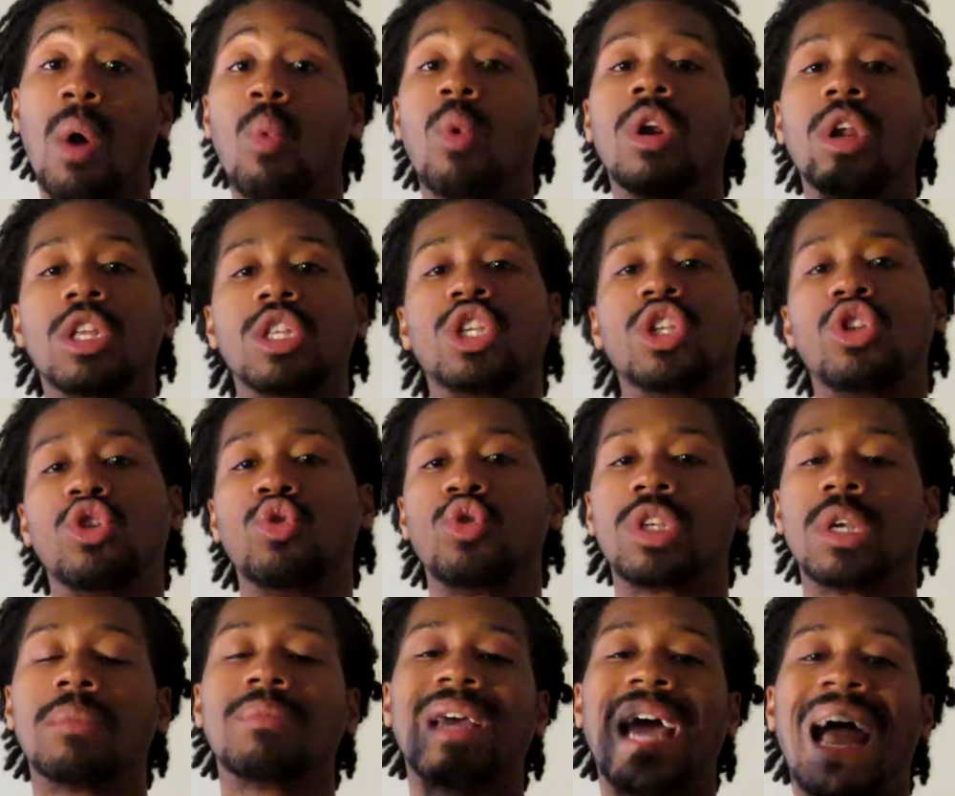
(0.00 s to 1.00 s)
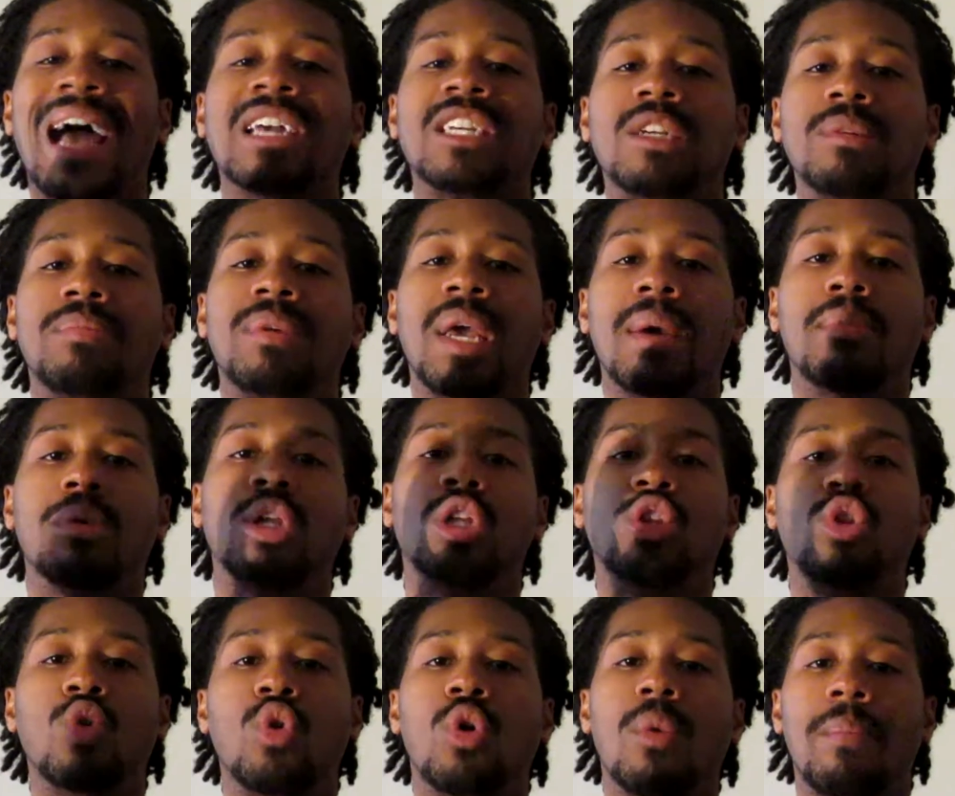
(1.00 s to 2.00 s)
I wanted to do something, I should be able to
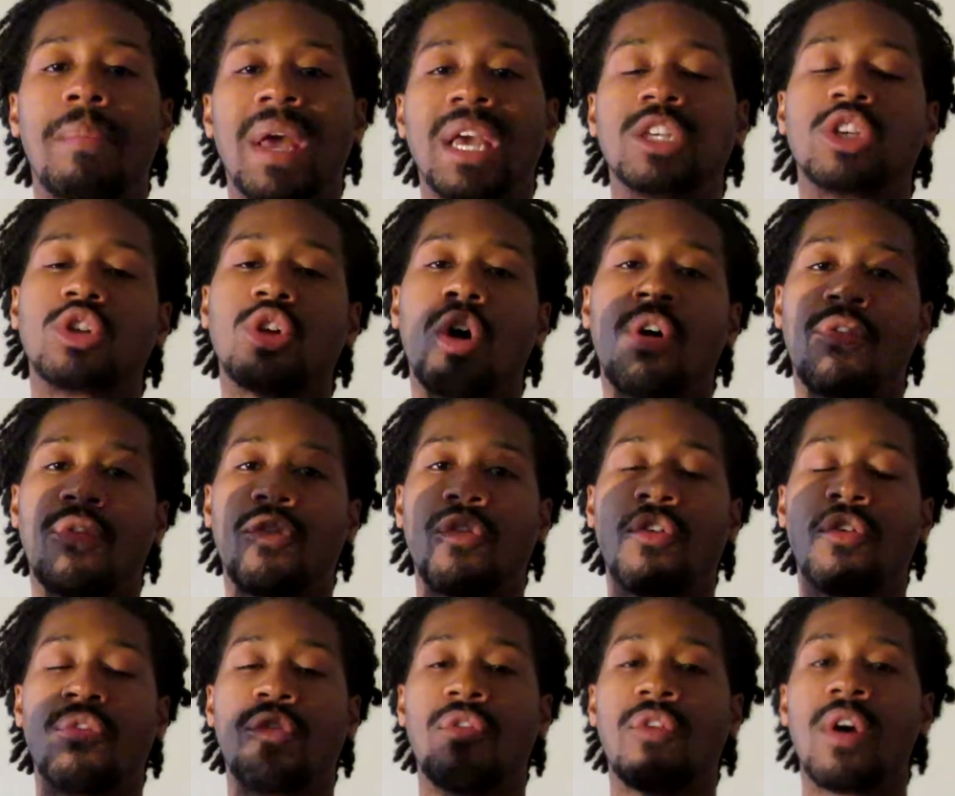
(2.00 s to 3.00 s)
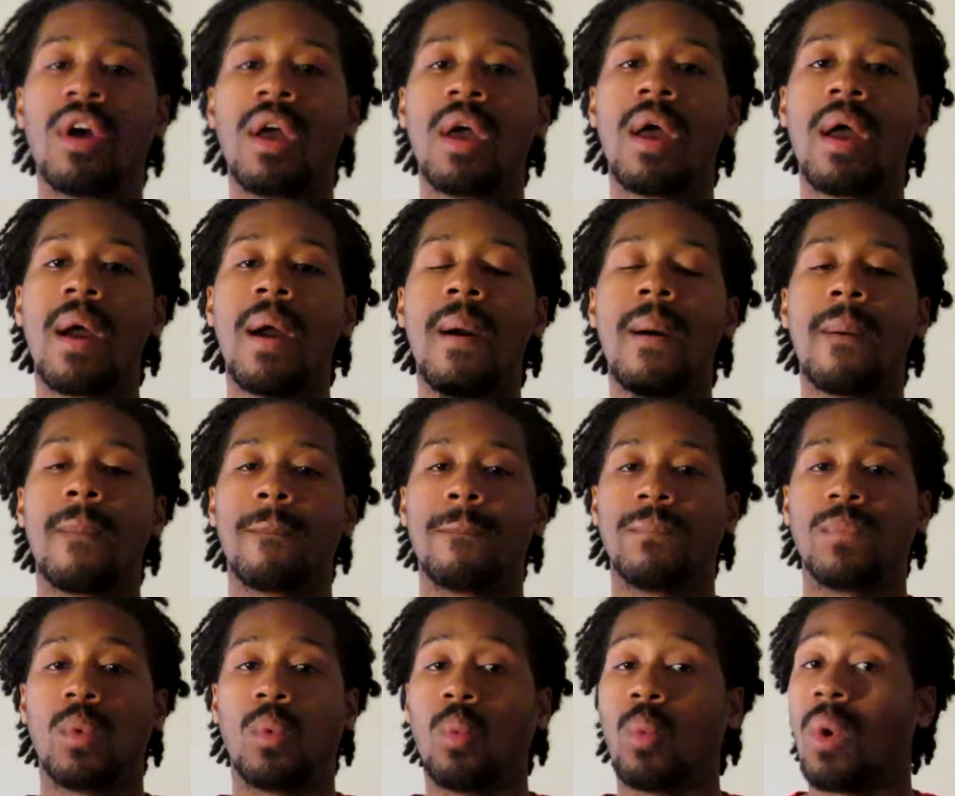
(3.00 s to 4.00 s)
do it based off of
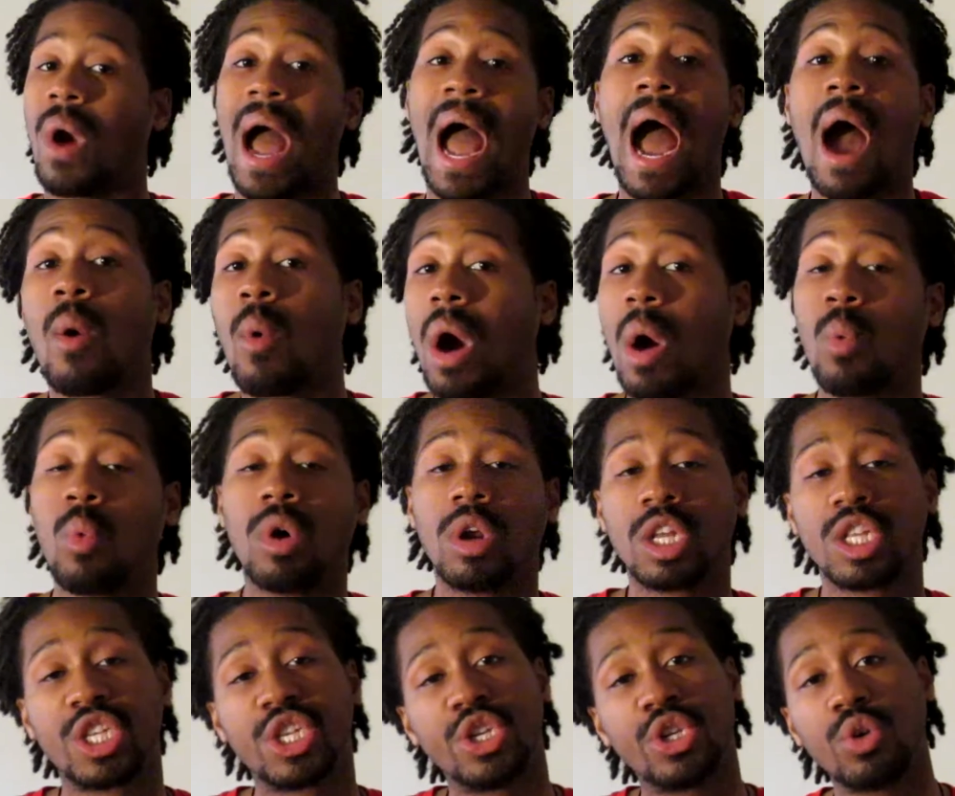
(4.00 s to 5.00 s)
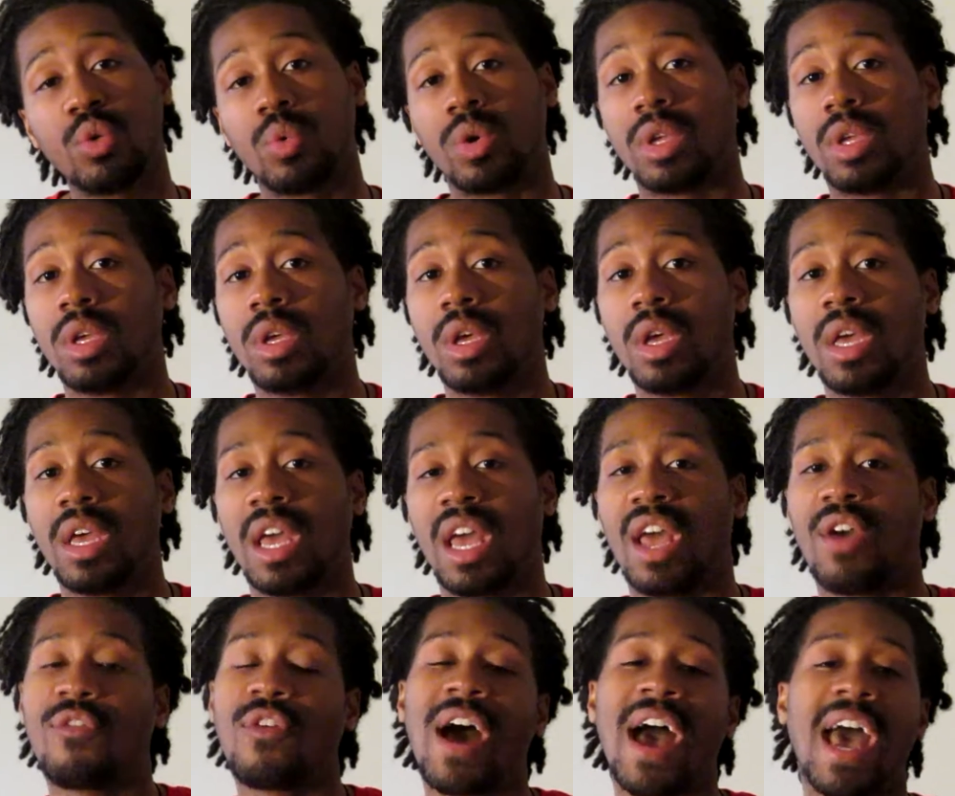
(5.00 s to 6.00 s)
how I wanted to do it.
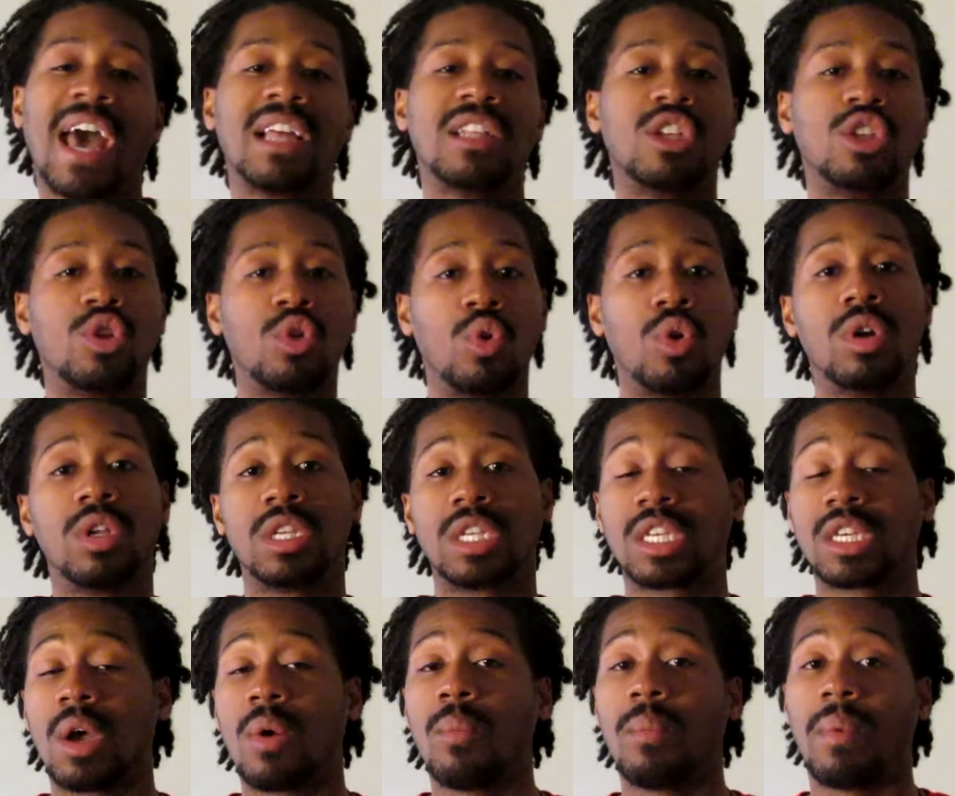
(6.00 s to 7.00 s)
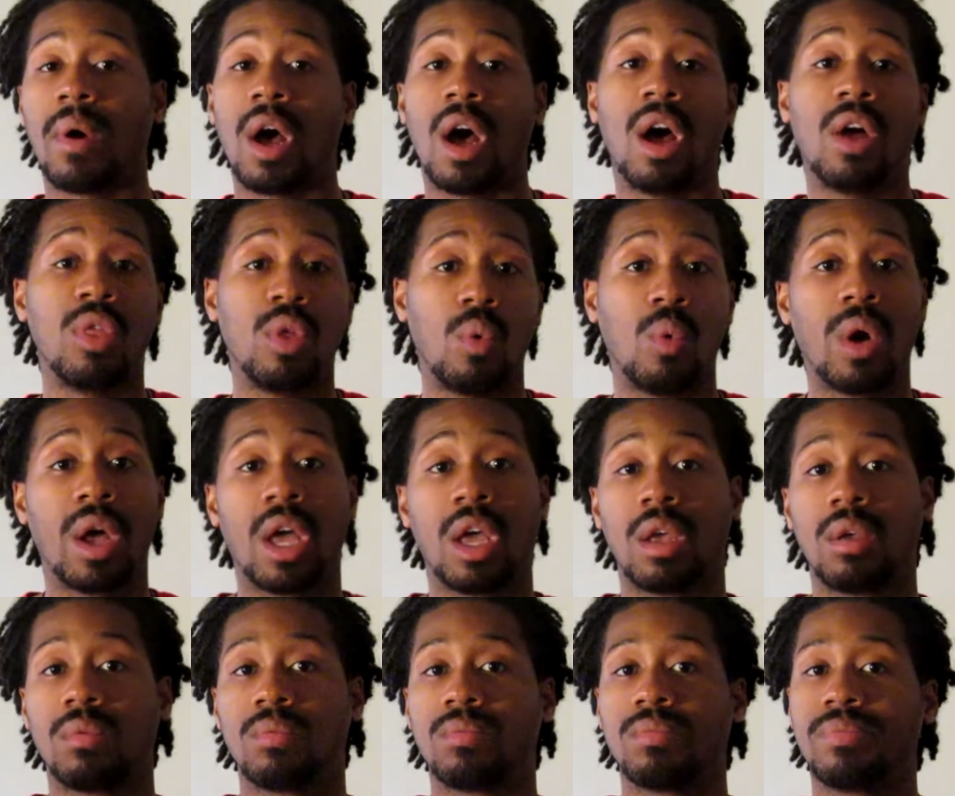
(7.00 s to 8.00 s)
If I had to do it some other
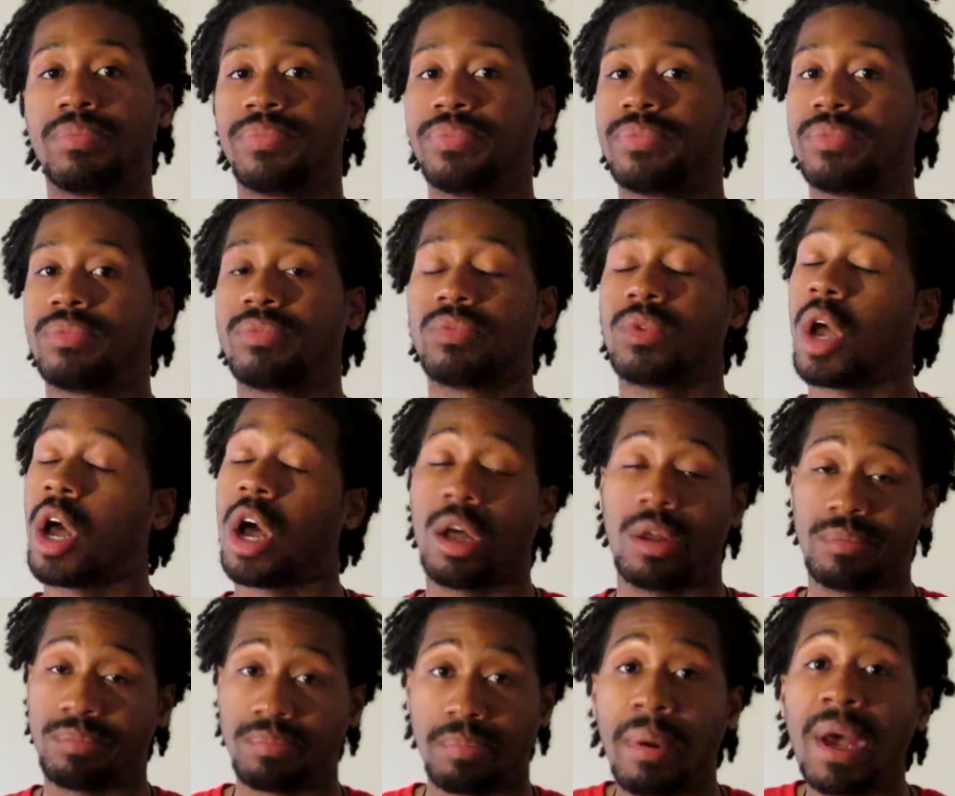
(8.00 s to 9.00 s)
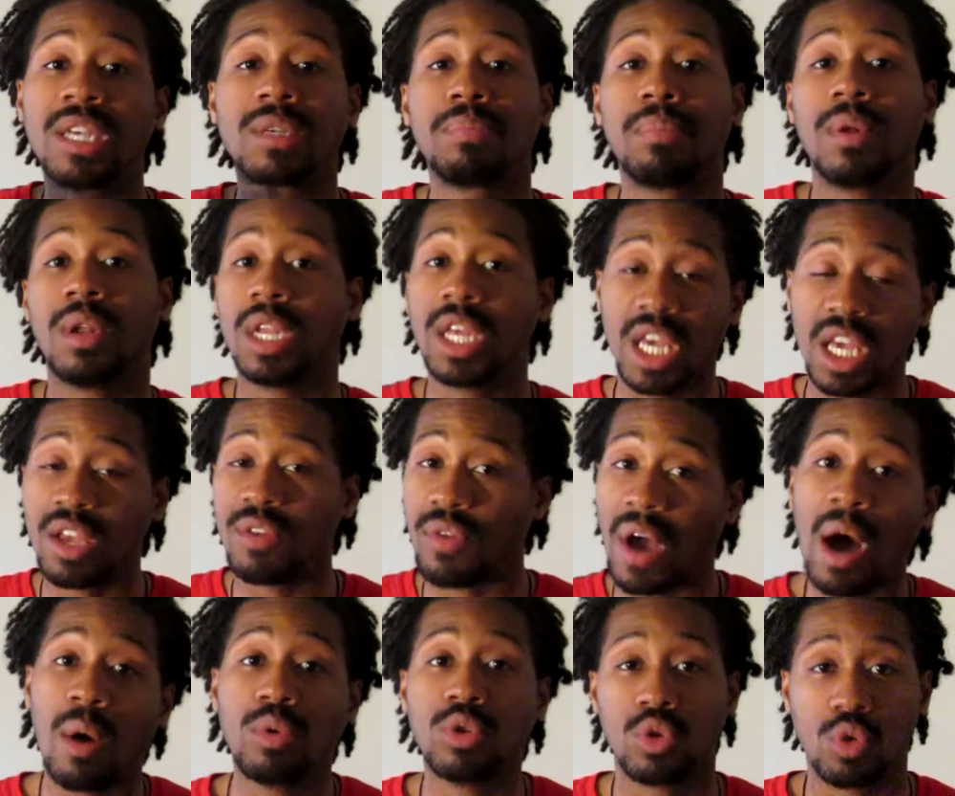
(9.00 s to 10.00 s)
way, best believe
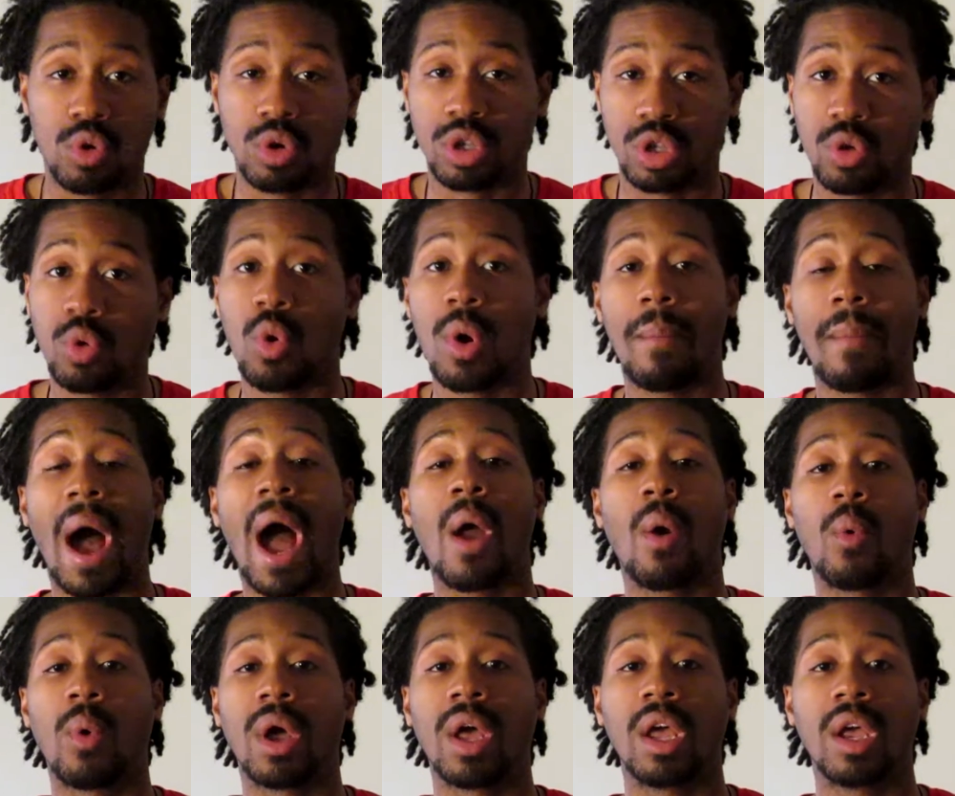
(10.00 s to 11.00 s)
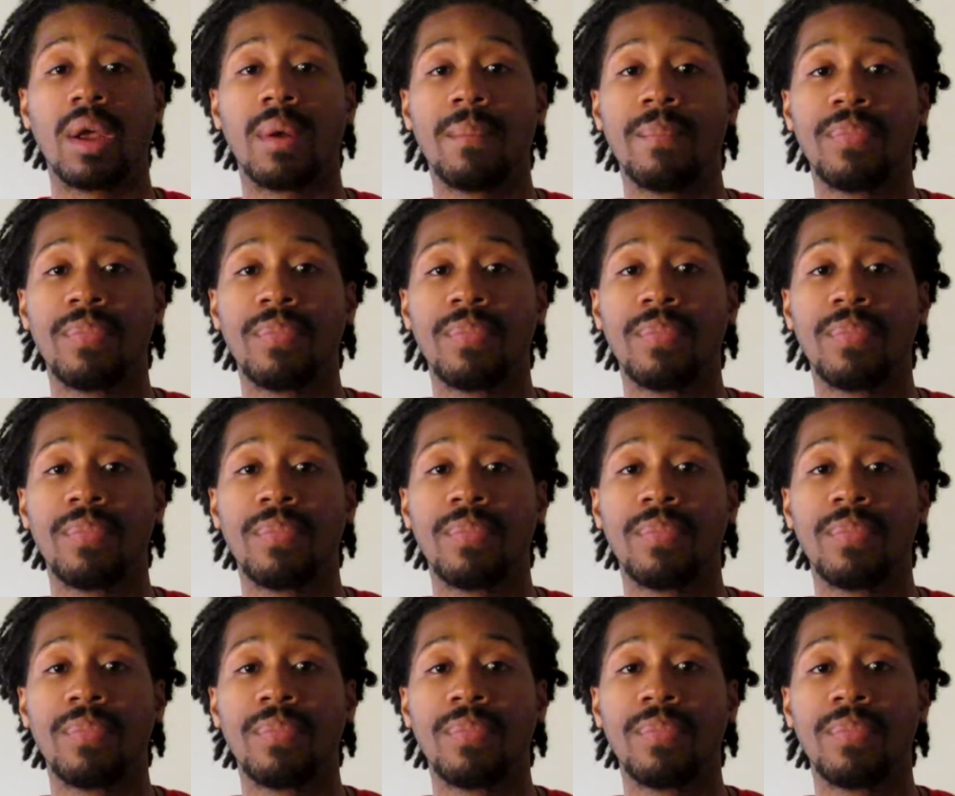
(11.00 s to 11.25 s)
I was going to do it my way.